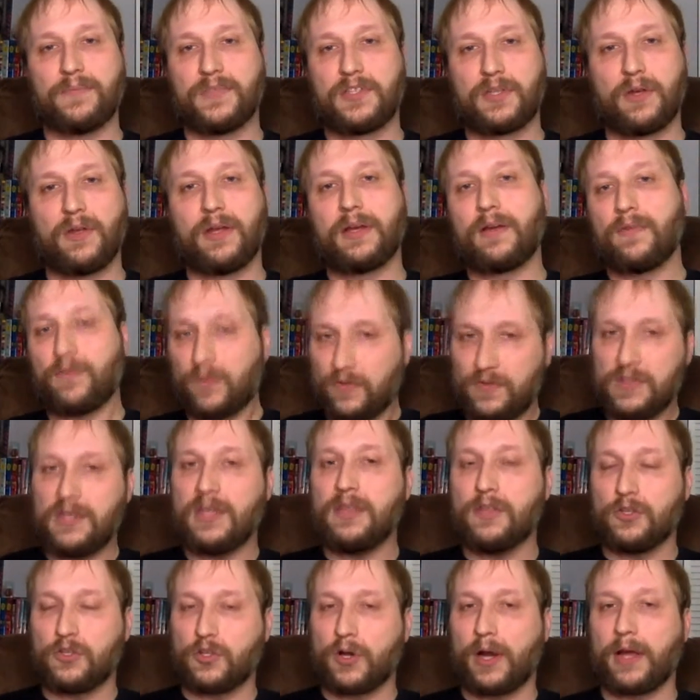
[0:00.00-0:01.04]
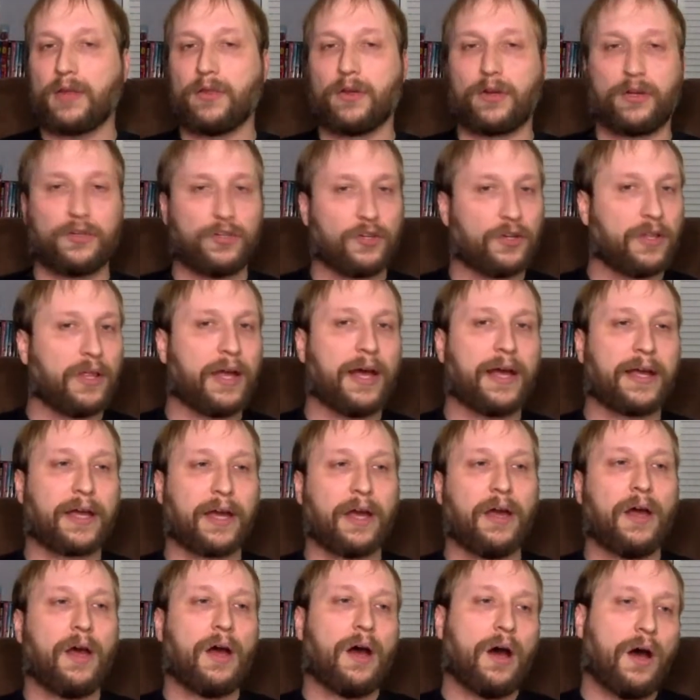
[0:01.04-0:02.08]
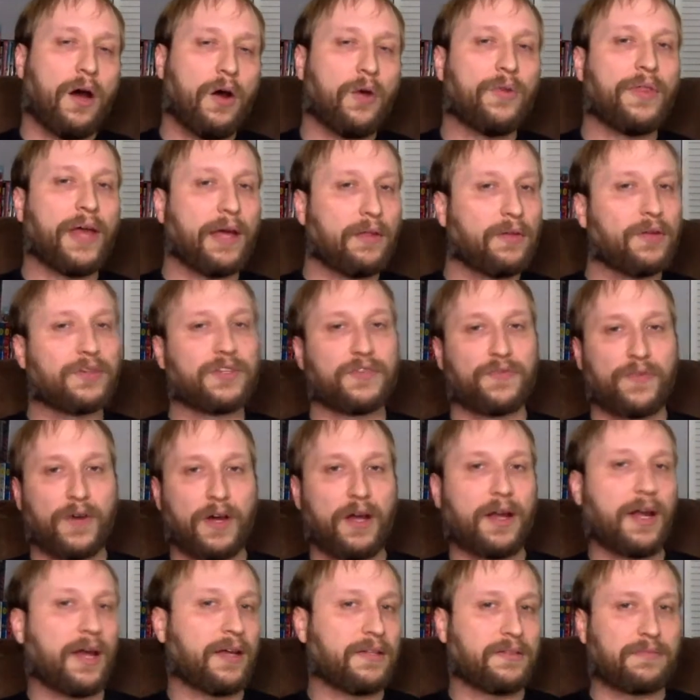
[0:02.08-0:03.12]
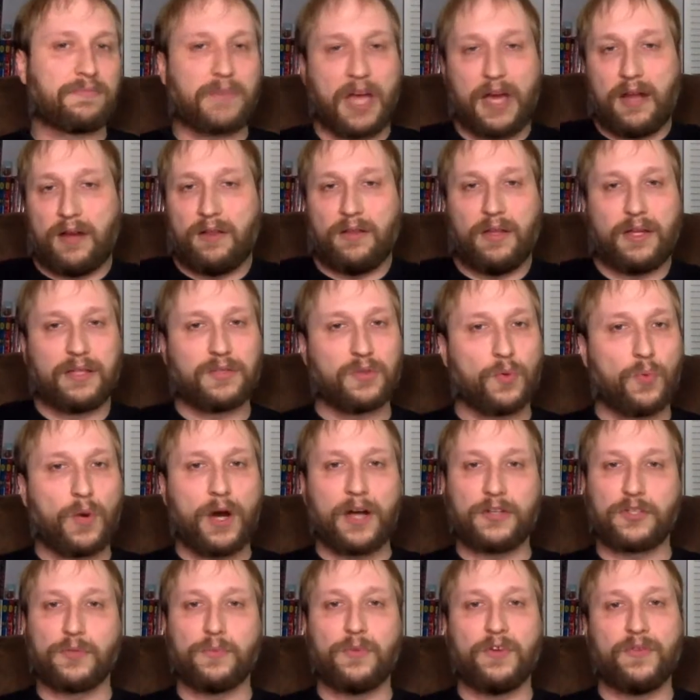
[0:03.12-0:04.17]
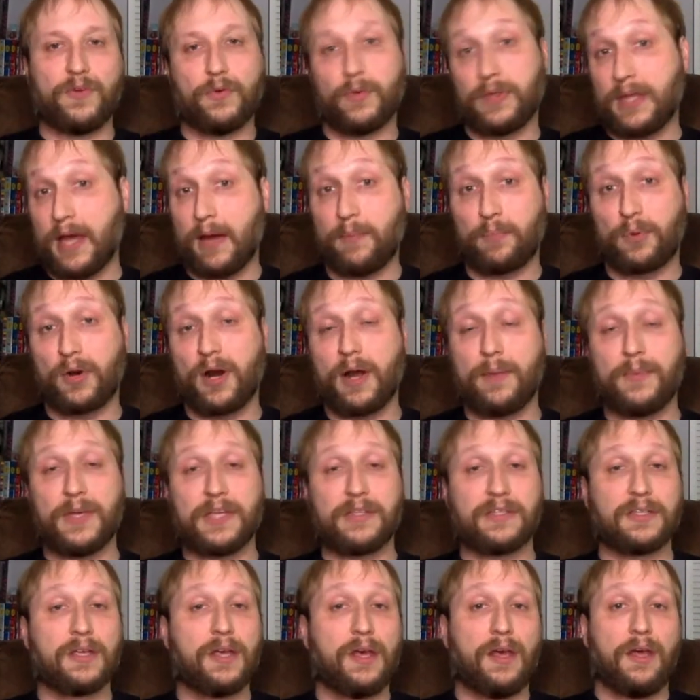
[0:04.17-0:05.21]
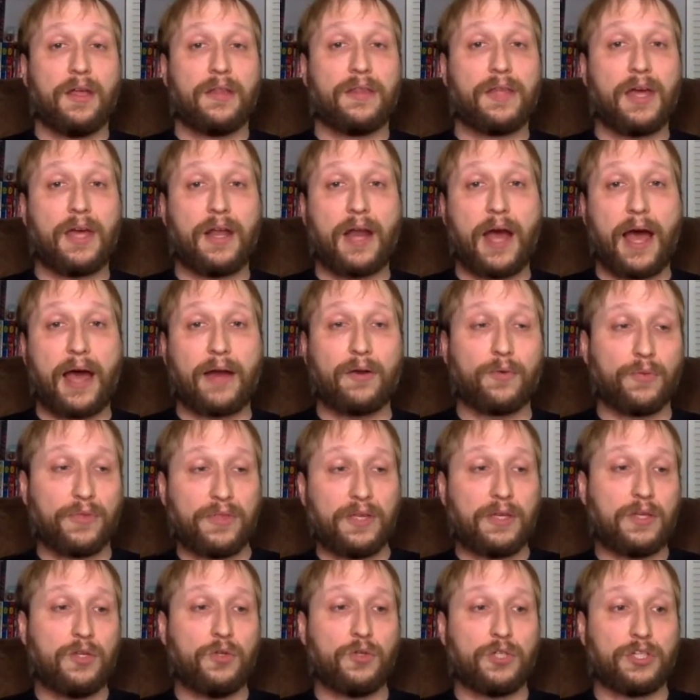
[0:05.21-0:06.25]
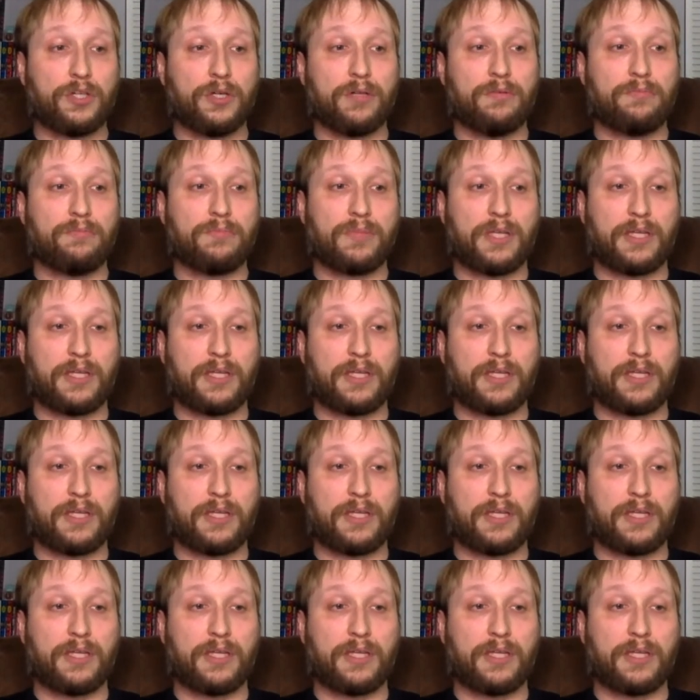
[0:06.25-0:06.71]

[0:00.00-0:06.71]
So, like, if you've seen the trailer and you're like, oh, that looks fun, I'd kind of like to watch a movie with that premise, then I don't think you should